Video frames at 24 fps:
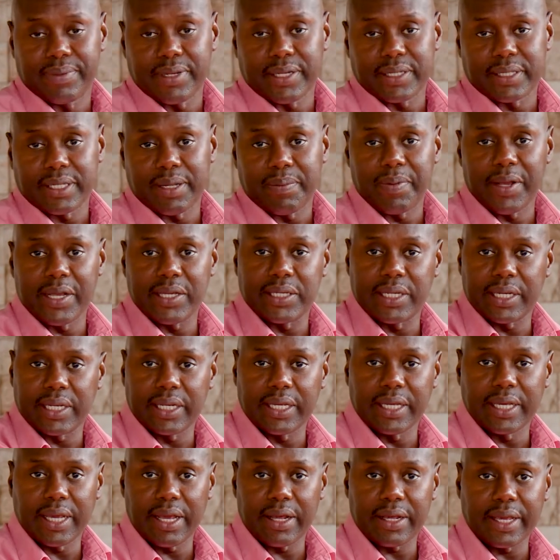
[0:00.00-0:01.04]
they, they,
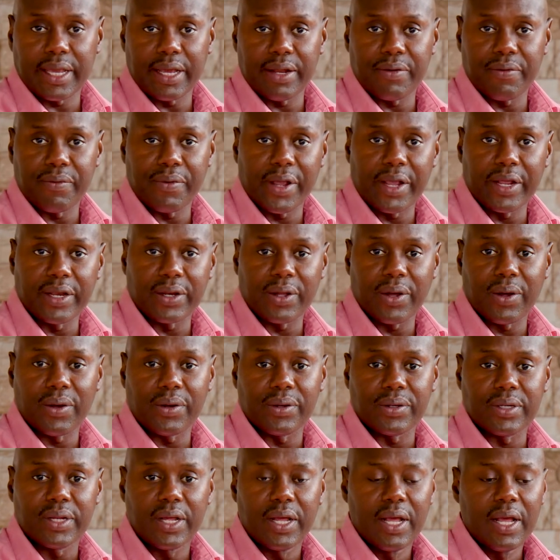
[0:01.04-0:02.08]
basically get, get rained on.